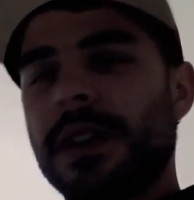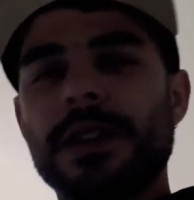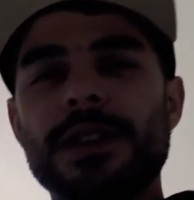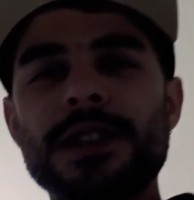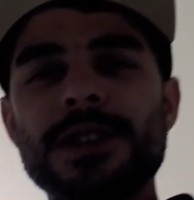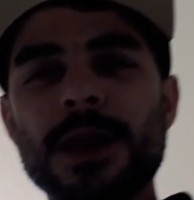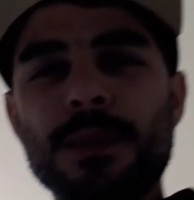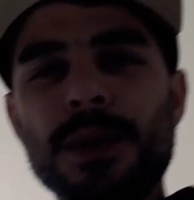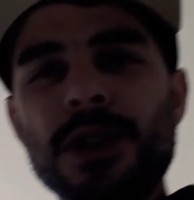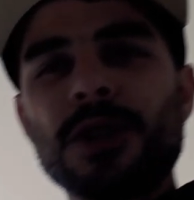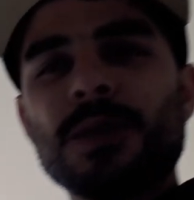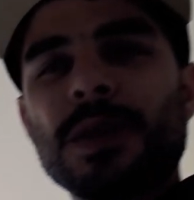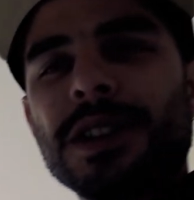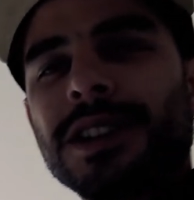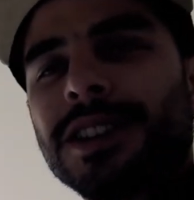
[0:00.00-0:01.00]
this
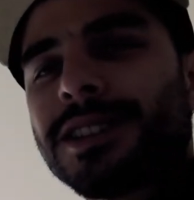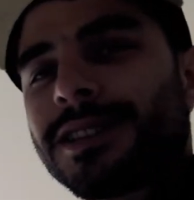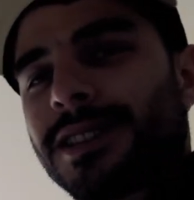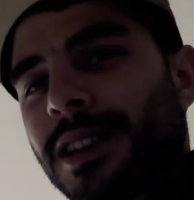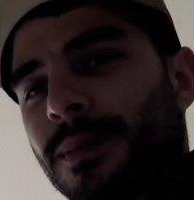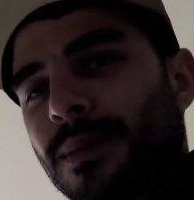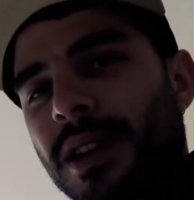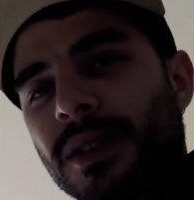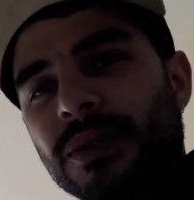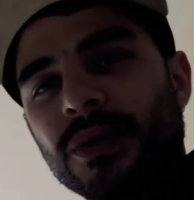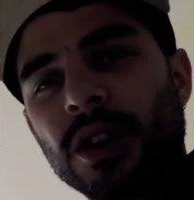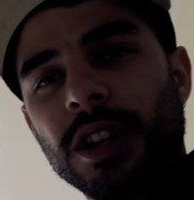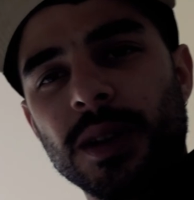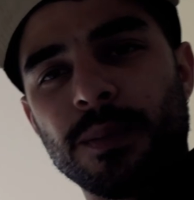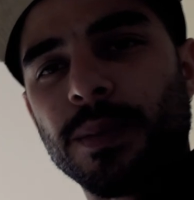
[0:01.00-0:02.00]
apartment is my
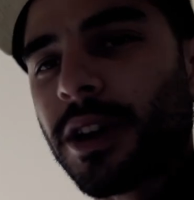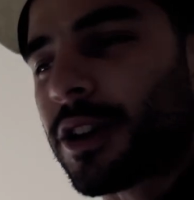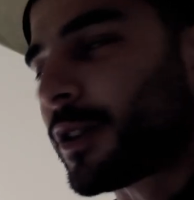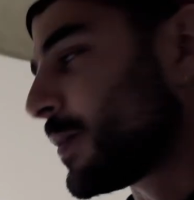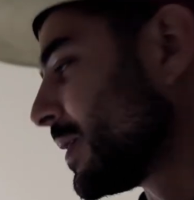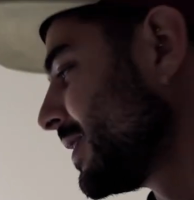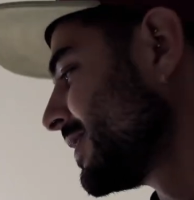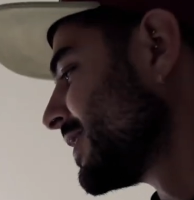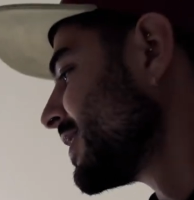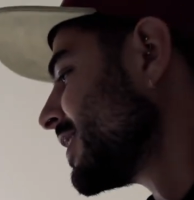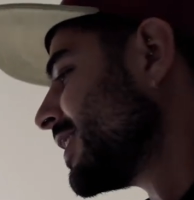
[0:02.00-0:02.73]
friend's apartment.